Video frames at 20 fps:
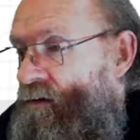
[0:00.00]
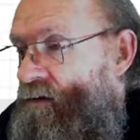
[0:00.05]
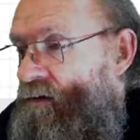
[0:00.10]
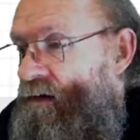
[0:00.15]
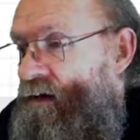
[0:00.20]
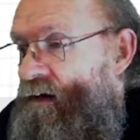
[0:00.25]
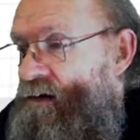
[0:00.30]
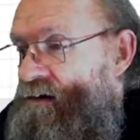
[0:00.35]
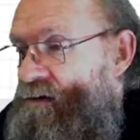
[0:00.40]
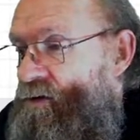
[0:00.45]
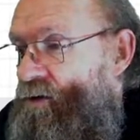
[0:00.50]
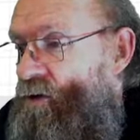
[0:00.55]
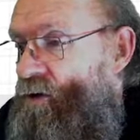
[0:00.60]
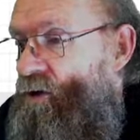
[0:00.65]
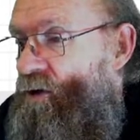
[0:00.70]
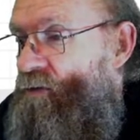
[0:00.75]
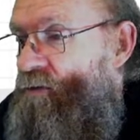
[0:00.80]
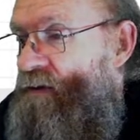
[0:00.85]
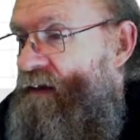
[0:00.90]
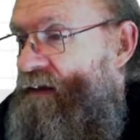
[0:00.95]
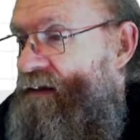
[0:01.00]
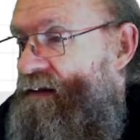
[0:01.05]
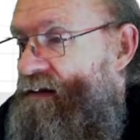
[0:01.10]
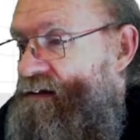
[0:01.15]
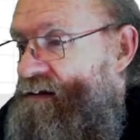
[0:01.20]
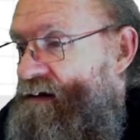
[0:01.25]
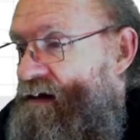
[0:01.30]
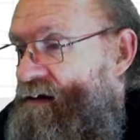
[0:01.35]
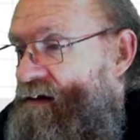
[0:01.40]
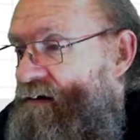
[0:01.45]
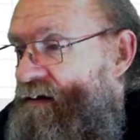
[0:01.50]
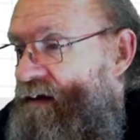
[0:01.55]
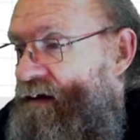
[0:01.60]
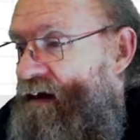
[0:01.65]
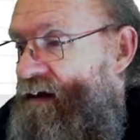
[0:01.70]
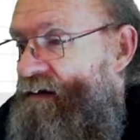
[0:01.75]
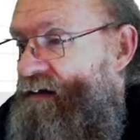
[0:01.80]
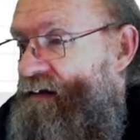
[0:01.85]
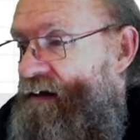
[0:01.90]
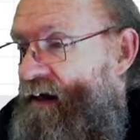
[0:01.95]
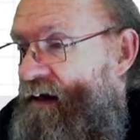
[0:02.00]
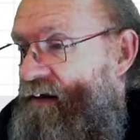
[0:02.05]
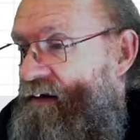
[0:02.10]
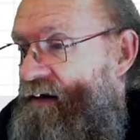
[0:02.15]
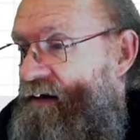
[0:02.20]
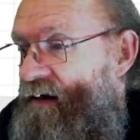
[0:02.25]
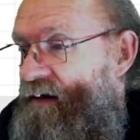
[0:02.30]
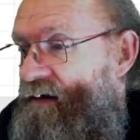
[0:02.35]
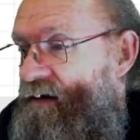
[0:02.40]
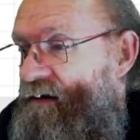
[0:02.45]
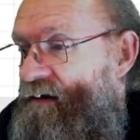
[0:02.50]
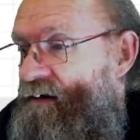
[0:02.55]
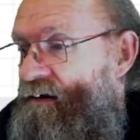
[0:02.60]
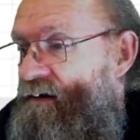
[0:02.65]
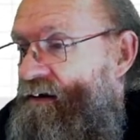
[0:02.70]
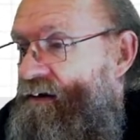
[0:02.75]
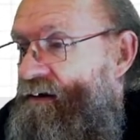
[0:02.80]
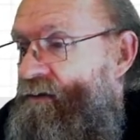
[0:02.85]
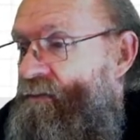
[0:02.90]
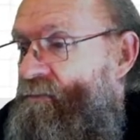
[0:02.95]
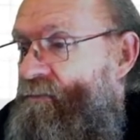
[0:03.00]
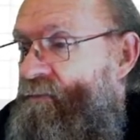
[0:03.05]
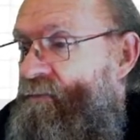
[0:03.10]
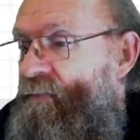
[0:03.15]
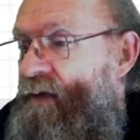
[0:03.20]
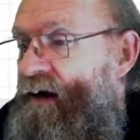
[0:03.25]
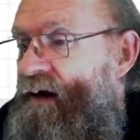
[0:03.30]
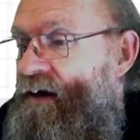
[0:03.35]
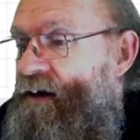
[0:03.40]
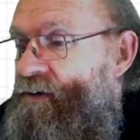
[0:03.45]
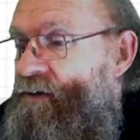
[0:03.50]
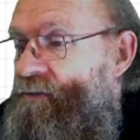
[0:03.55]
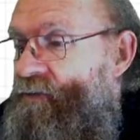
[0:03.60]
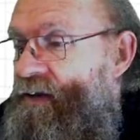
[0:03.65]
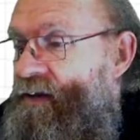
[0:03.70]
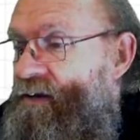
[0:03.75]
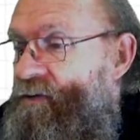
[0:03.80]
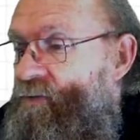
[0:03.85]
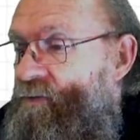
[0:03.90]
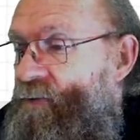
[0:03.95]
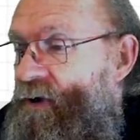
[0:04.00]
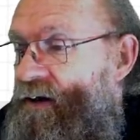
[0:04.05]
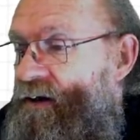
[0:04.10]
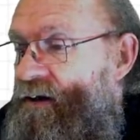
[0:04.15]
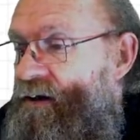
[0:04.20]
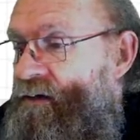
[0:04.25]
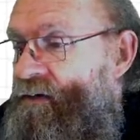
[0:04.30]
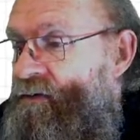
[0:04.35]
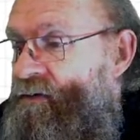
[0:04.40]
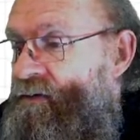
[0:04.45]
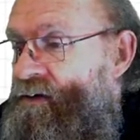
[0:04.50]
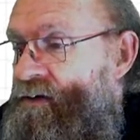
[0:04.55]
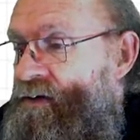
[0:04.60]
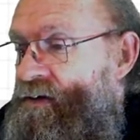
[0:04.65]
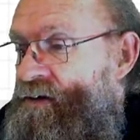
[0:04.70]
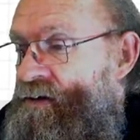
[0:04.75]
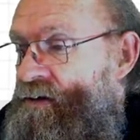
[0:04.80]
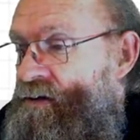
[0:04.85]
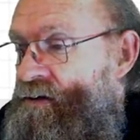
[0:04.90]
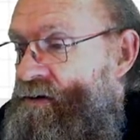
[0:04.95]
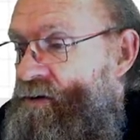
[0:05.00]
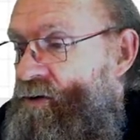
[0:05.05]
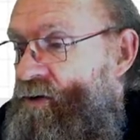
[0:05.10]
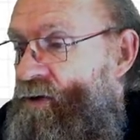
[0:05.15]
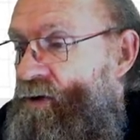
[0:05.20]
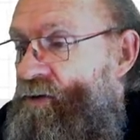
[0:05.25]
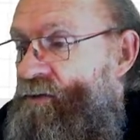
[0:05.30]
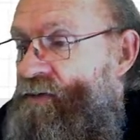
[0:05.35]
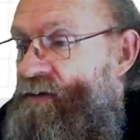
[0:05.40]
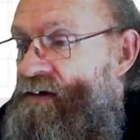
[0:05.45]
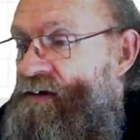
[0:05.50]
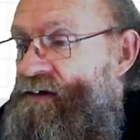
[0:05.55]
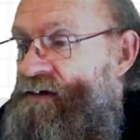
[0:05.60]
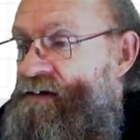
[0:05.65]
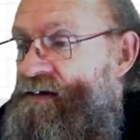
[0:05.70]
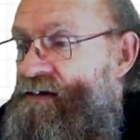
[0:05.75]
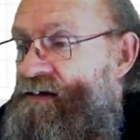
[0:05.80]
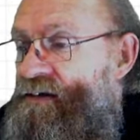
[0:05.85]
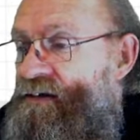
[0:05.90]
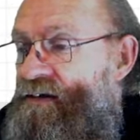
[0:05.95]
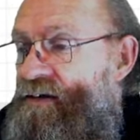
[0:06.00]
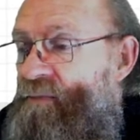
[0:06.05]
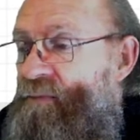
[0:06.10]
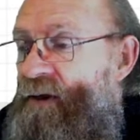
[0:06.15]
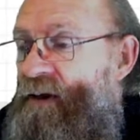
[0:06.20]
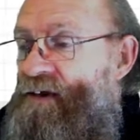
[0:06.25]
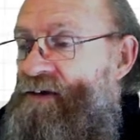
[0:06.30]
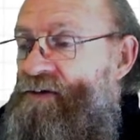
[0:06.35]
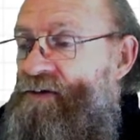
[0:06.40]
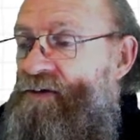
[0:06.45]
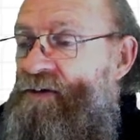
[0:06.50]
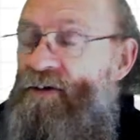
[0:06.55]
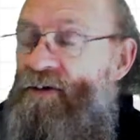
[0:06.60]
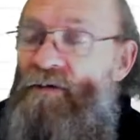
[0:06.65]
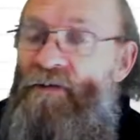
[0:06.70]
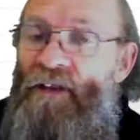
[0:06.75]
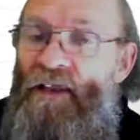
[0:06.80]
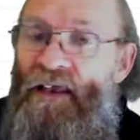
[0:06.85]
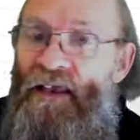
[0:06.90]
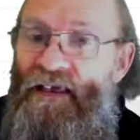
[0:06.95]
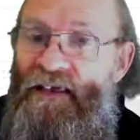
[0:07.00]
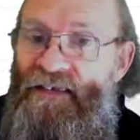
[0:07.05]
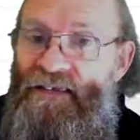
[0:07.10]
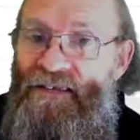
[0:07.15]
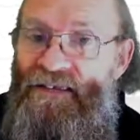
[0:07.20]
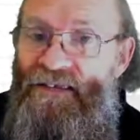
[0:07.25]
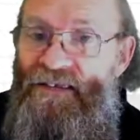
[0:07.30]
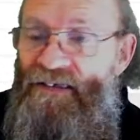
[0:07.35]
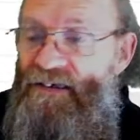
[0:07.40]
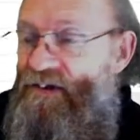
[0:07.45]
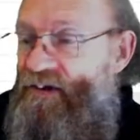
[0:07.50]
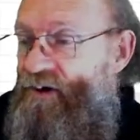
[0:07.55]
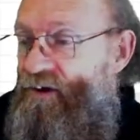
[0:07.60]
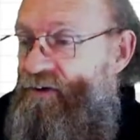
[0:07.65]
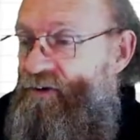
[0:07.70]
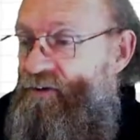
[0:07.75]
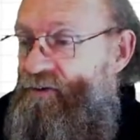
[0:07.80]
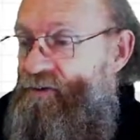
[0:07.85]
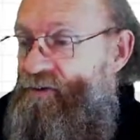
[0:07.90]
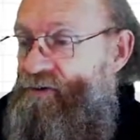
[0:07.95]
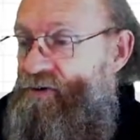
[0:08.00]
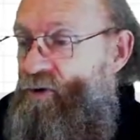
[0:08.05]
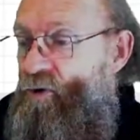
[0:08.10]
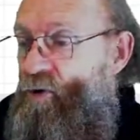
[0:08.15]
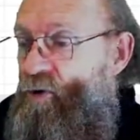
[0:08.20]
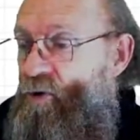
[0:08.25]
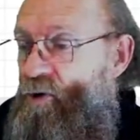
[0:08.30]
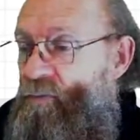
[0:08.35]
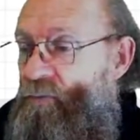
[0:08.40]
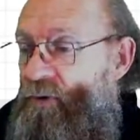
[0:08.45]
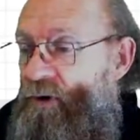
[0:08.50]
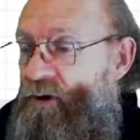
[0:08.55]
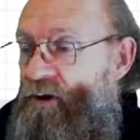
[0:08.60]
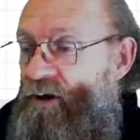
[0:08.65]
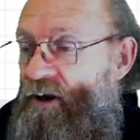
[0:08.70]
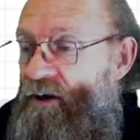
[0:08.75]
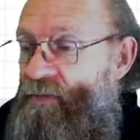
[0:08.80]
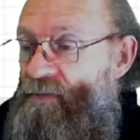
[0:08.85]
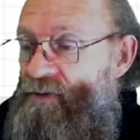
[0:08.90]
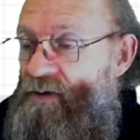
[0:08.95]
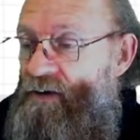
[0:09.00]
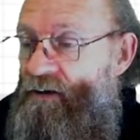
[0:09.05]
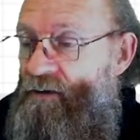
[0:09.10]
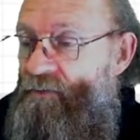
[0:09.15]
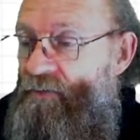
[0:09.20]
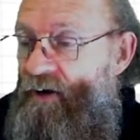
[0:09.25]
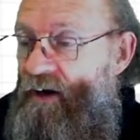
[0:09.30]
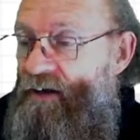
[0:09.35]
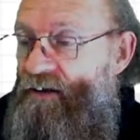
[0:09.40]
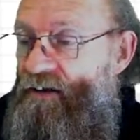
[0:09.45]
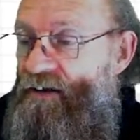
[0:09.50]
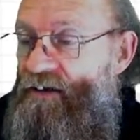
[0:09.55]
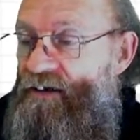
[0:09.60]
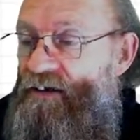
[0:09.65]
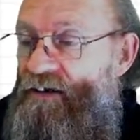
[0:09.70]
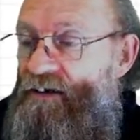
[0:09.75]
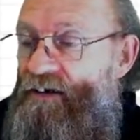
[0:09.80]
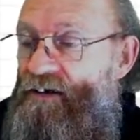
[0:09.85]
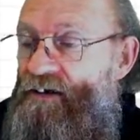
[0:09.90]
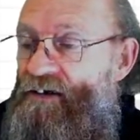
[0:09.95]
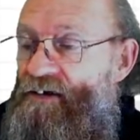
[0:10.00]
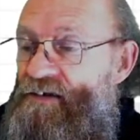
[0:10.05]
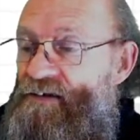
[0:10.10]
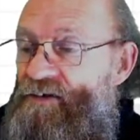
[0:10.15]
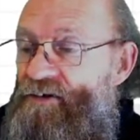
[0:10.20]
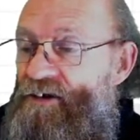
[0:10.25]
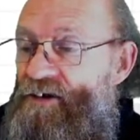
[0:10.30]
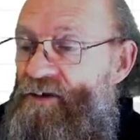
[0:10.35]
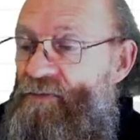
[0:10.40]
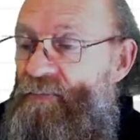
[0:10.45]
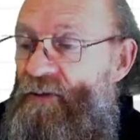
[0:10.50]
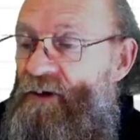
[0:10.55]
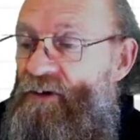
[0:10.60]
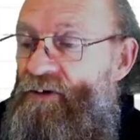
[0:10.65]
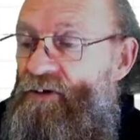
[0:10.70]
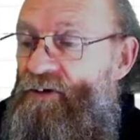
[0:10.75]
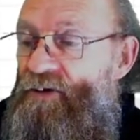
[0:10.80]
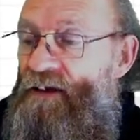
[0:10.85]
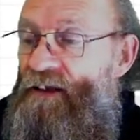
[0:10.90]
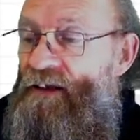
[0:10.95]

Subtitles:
Okay, so all of that is now created under my event 1. So all of this depends on X0. So all programs that I'm writing here is going to depend on